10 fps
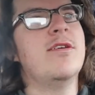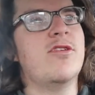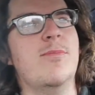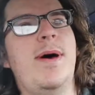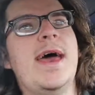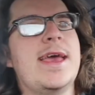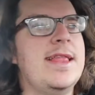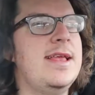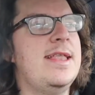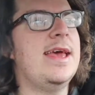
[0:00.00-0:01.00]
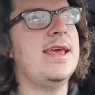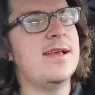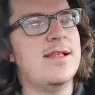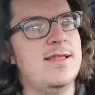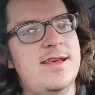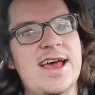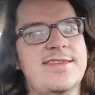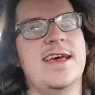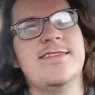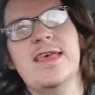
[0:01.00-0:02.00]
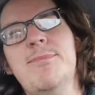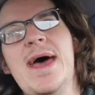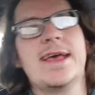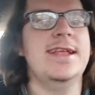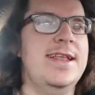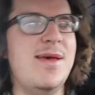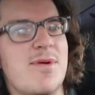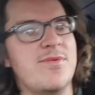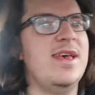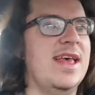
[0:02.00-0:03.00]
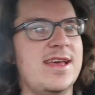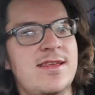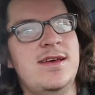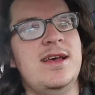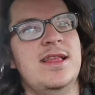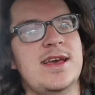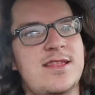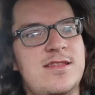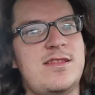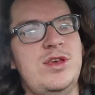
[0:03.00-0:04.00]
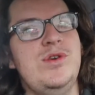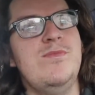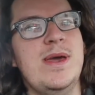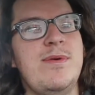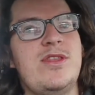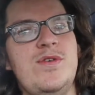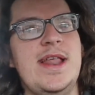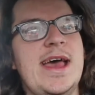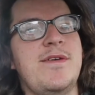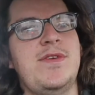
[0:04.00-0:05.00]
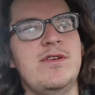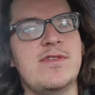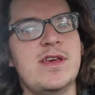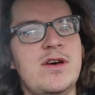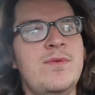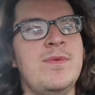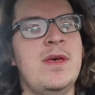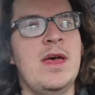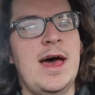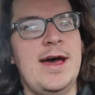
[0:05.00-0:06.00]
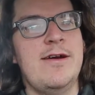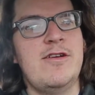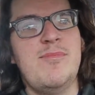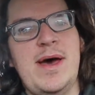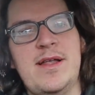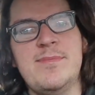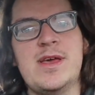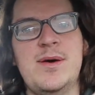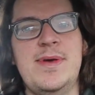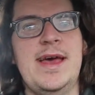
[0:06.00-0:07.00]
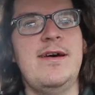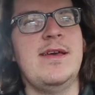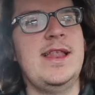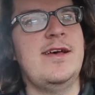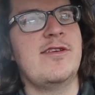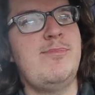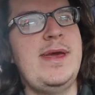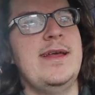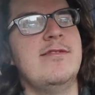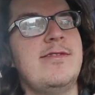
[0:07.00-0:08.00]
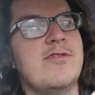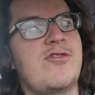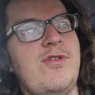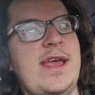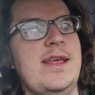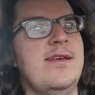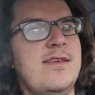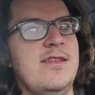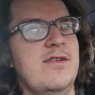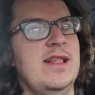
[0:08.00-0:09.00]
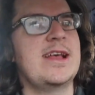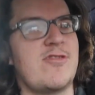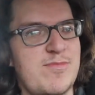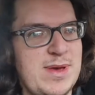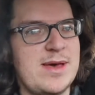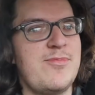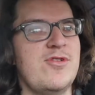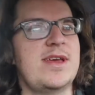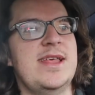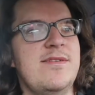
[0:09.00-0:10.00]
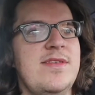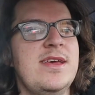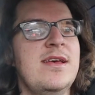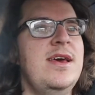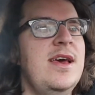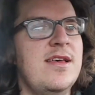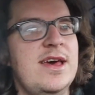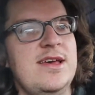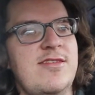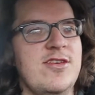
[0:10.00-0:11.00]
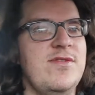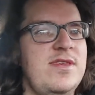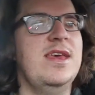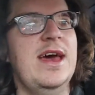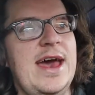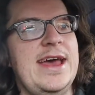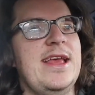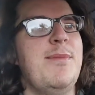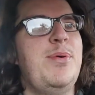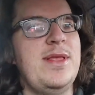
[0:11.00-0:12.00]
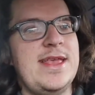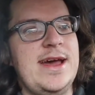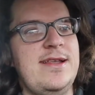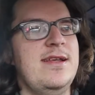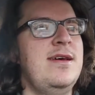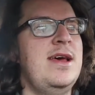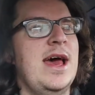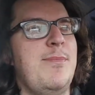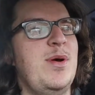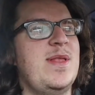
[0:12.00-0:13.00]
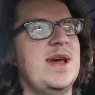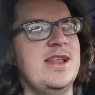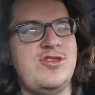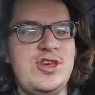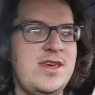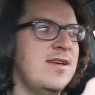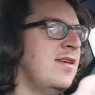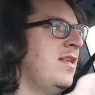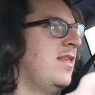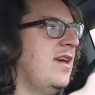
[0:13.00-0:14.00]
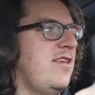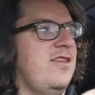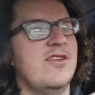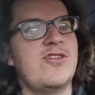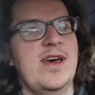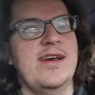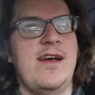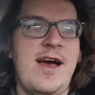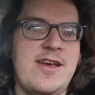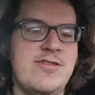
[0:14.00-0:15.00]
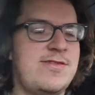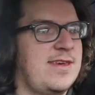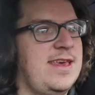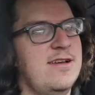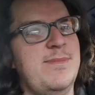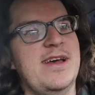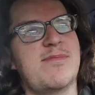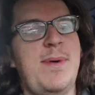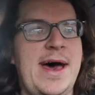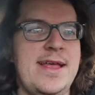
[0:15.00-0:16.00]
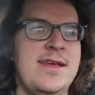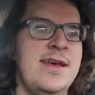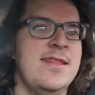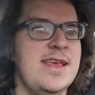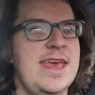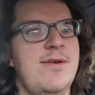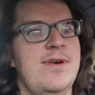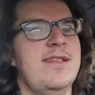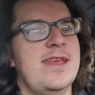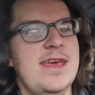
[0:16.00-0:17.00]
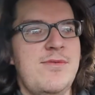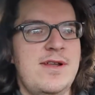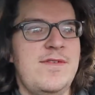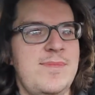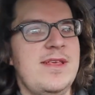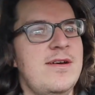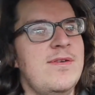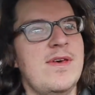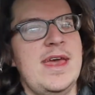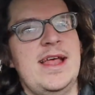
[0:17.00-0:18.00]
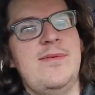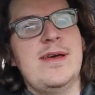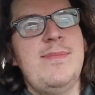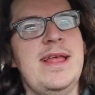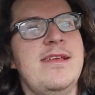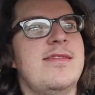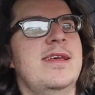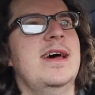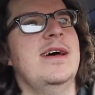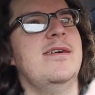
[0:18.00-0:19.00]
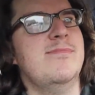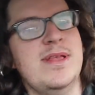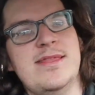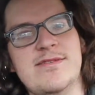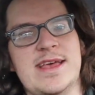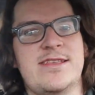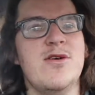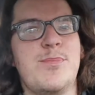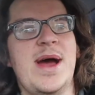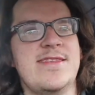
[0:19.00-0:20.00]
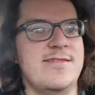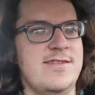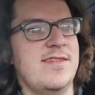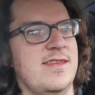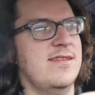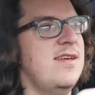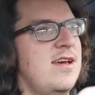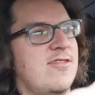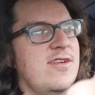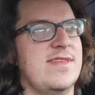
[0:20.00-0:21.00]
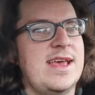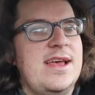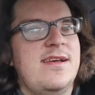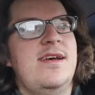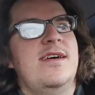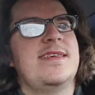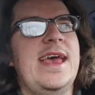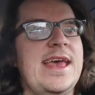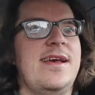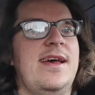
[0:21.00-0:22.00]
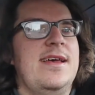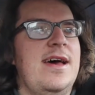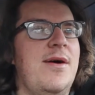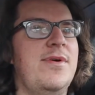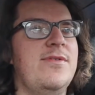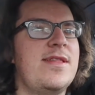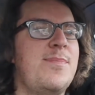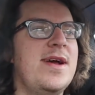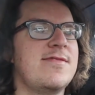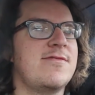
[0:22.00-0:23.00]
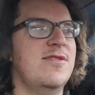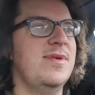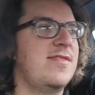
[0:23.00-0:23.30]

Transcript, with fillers: So back in the day, I, I say back in the day, but really like like two maybe two and a half years ago, I heard about them coming out, and I was like, man, this looks great. You know, an electric pickup truck and everything. Uh, so I, I put down I put down a G, uh, you know, so I, I could secure my spot to get to get one of them, you know. And I'm like, man, this. Uh, but there's like no price or nothing. So I was like. I was like, hey, I wonder what the price is going to be.